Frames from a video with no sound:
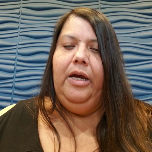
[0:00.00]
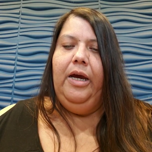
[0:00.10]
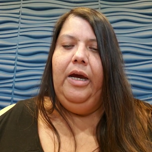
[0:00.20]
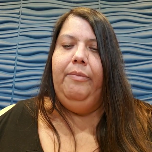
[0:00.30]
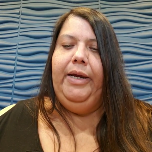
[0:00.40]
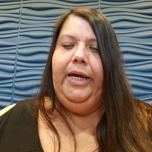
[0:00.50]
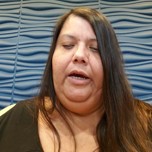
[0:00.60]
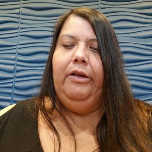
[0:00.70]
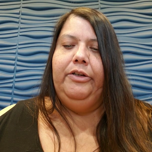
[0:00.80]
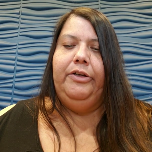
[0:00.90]
and making
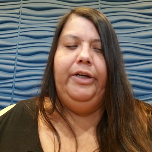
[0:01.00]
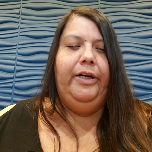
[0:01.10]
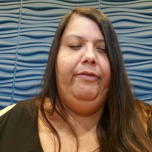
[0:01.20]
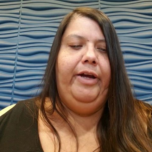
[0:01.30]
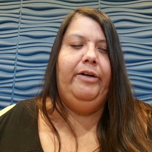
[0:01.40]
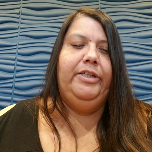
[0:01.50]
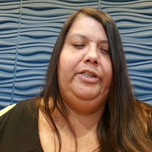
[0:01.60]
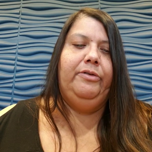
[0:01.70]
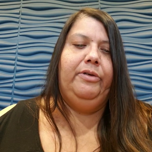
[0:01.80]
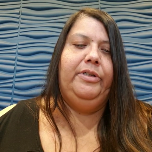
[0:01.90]
alternative energy
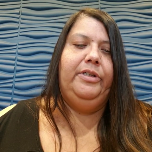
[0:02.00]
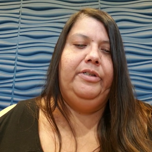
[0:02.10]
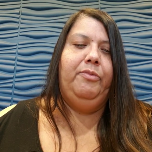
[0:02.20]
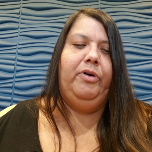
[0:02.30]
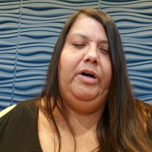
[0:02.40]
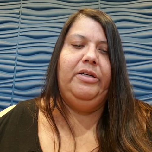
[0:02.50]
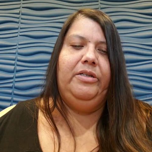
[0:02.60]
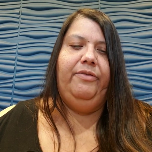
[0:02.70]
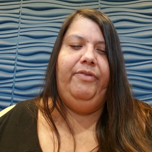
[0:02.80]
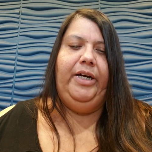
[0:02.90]
sources more
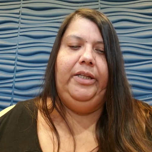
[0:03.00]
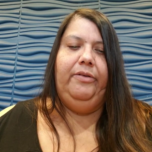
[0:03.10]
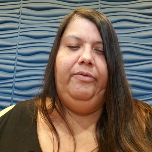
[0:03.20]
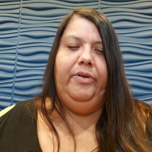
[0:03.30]
cost effective.